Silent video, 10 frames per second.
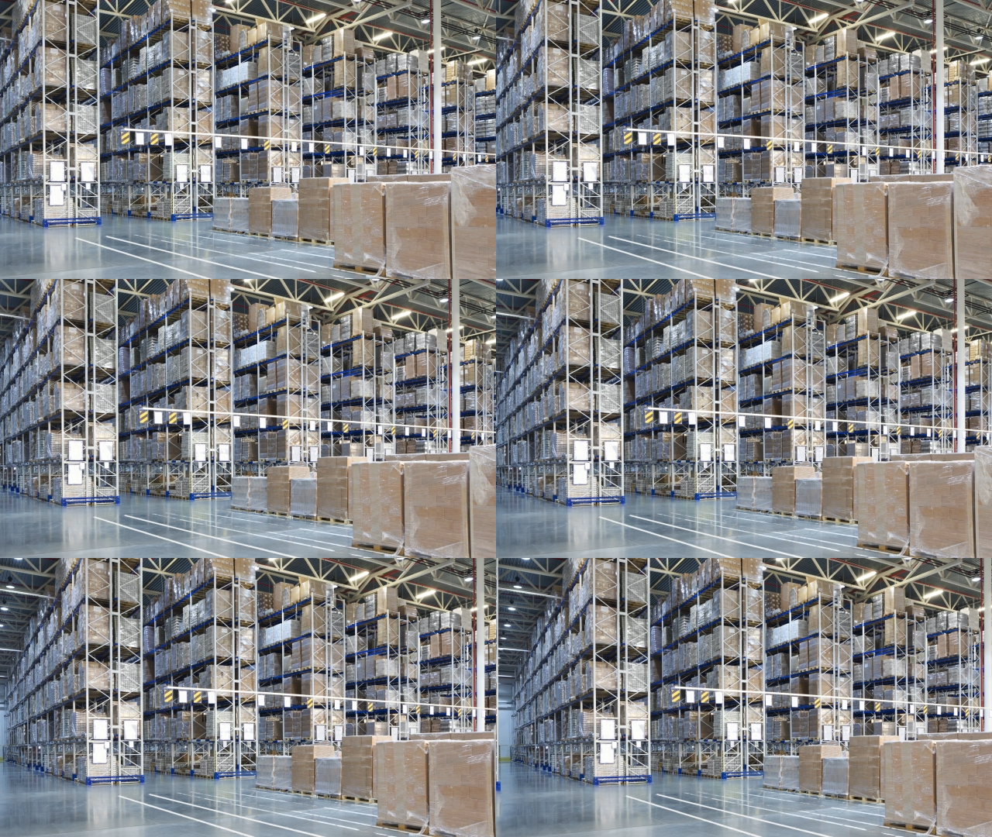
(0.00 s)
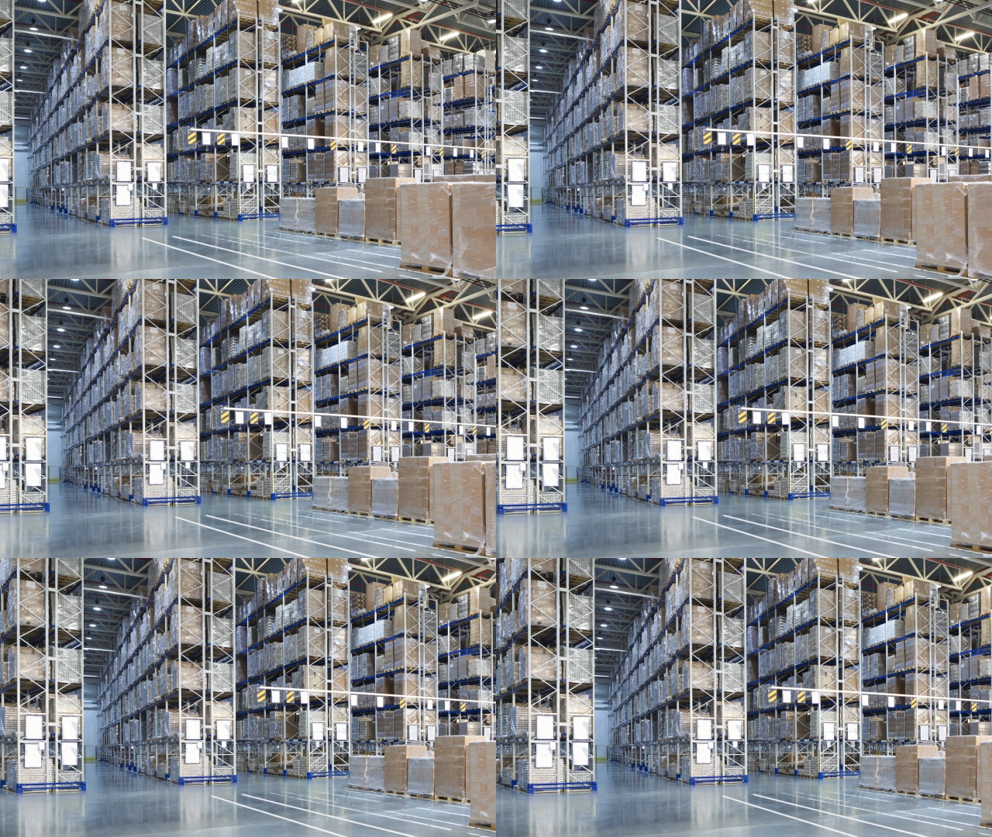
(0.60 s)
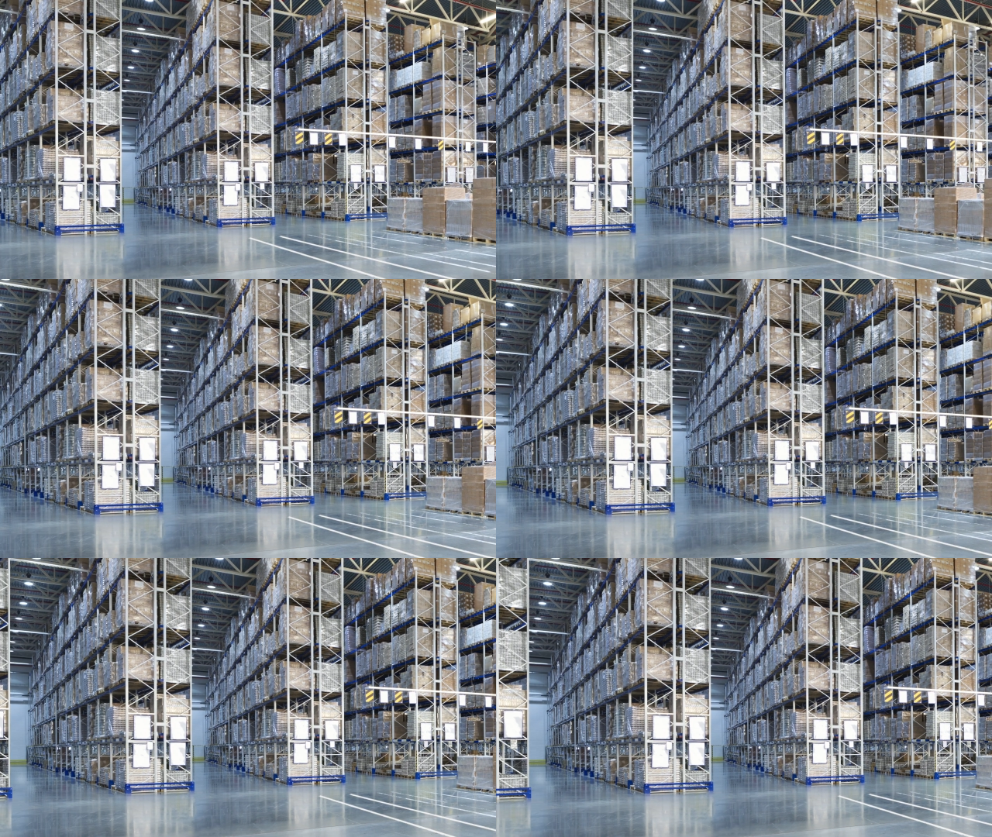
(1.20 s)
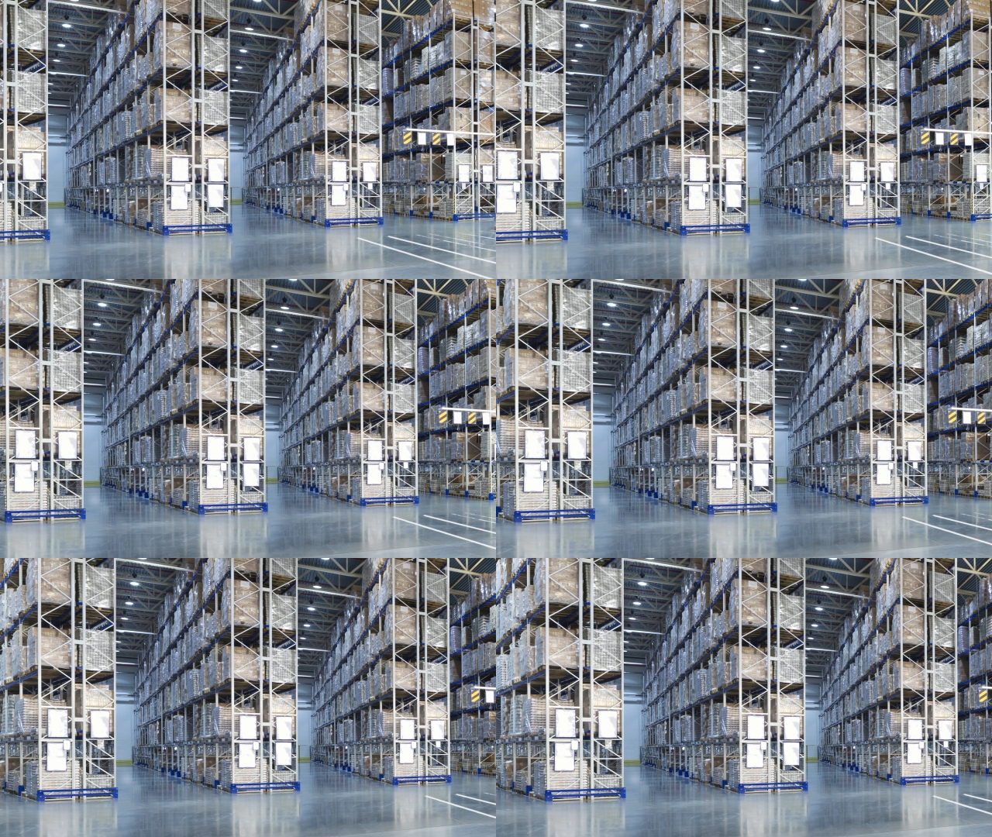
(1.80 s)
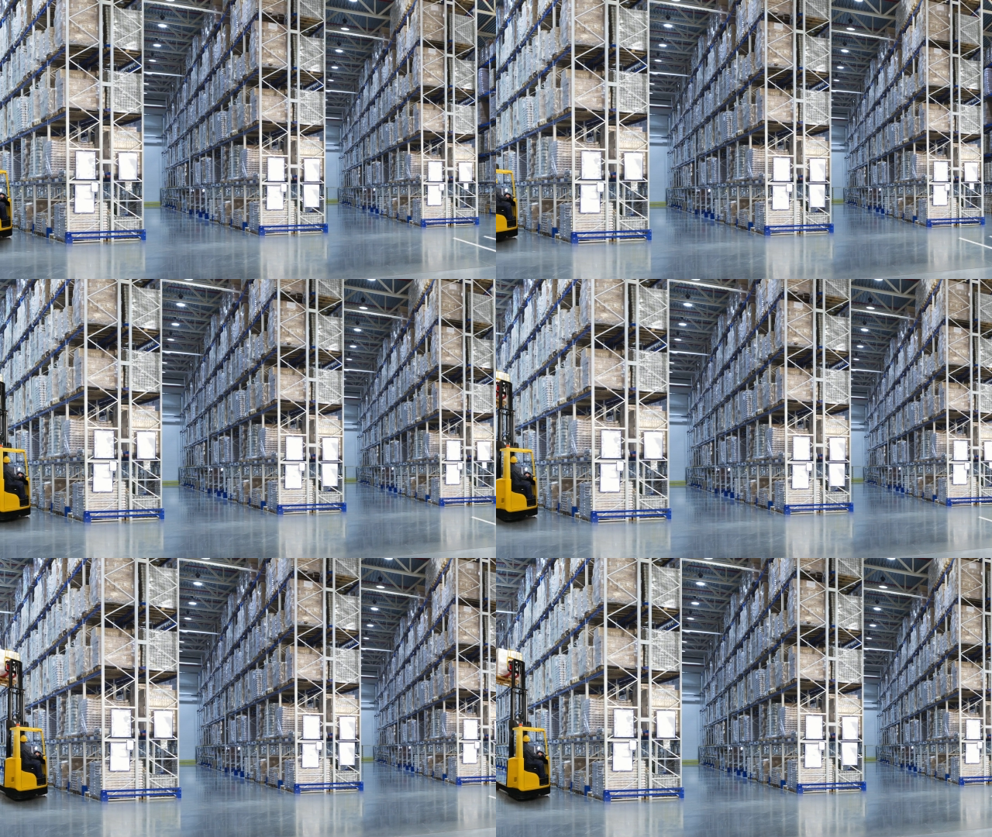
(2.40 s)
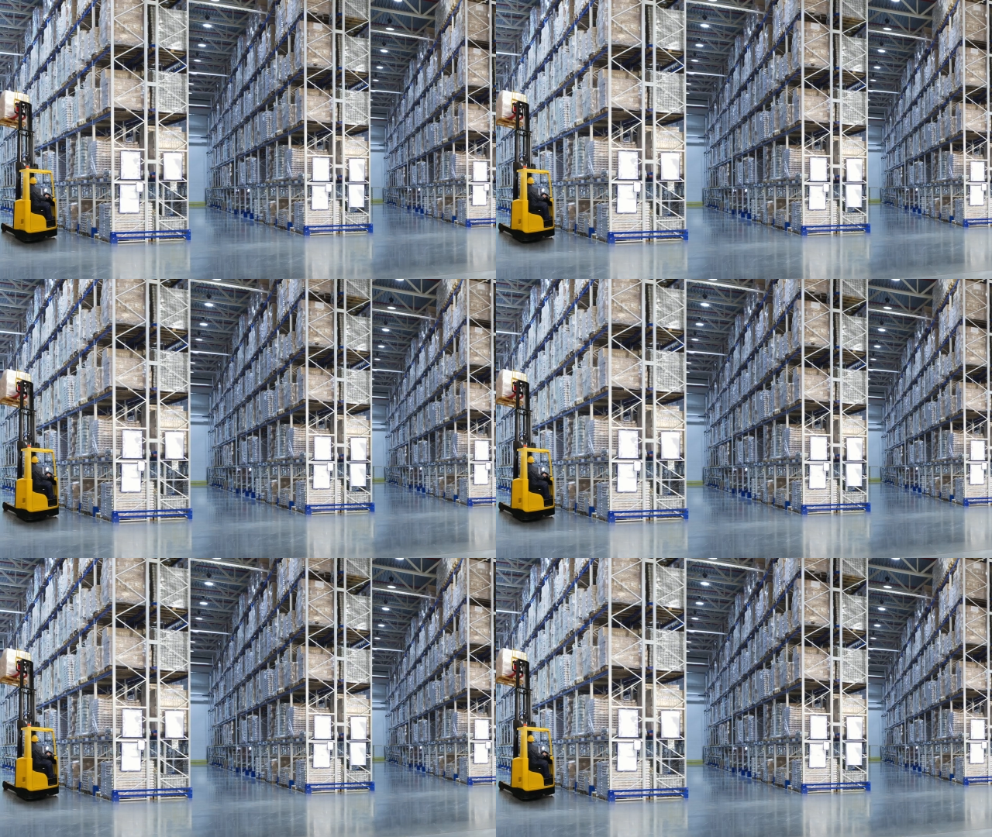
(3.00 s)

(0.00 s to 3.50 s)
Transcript: [unreadable: no face in view]